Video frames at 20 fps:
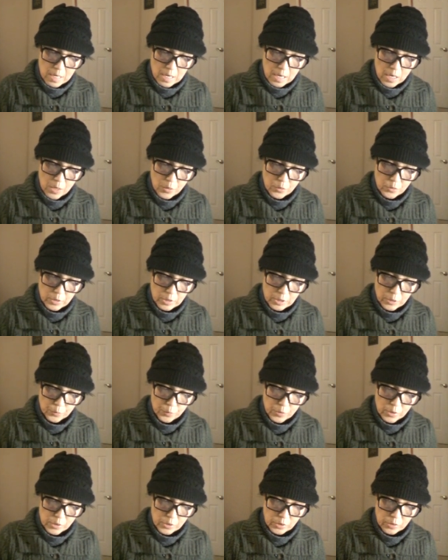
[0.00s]

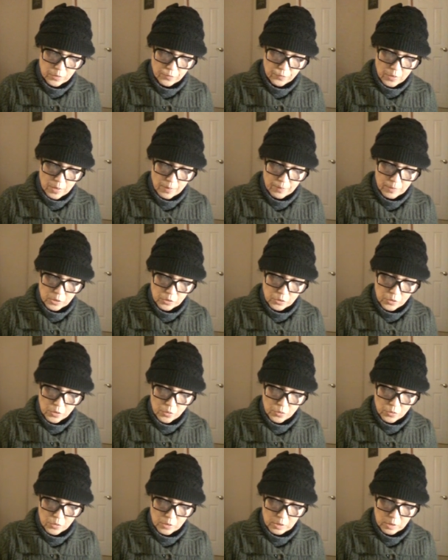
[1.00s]
outrage bursts from the
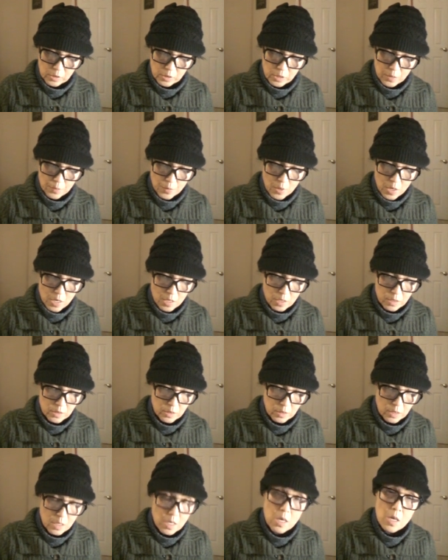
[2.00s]
soldier's deep
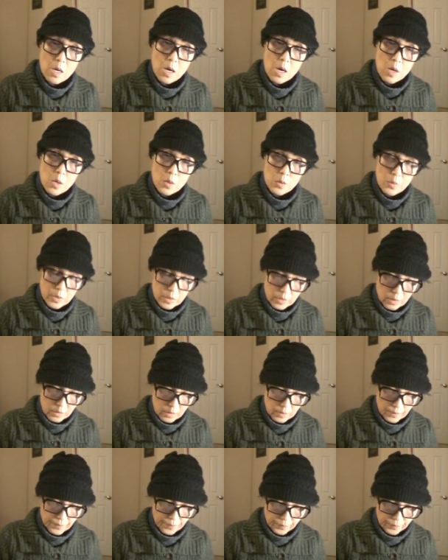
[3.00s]
heart. Always